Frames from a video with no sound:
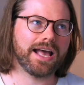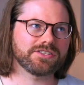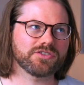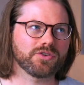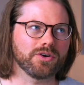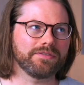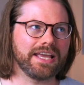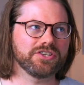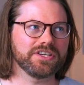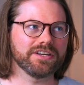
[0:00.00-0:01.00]
As a sort of
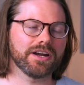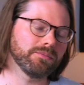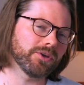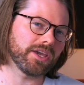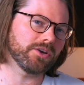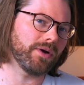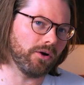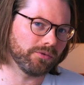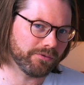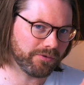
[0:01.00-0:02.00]
engineer, I'm looking quite
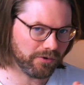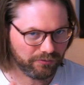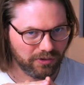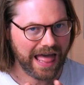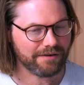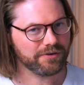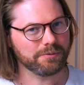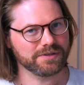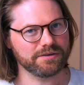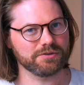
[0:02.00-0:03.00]
often for a flat
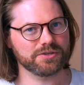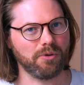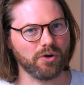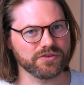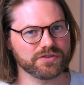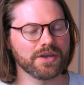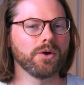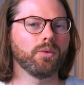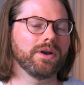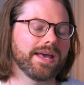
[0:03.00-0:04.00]
frequency response
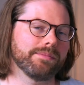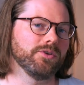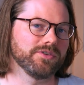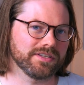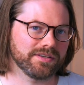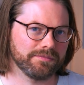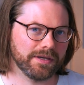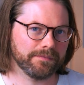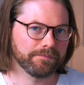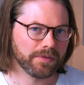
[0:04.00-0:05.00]
when I'm using
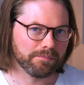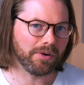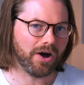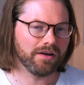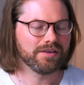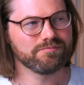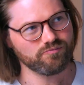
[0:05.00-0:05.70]
something. But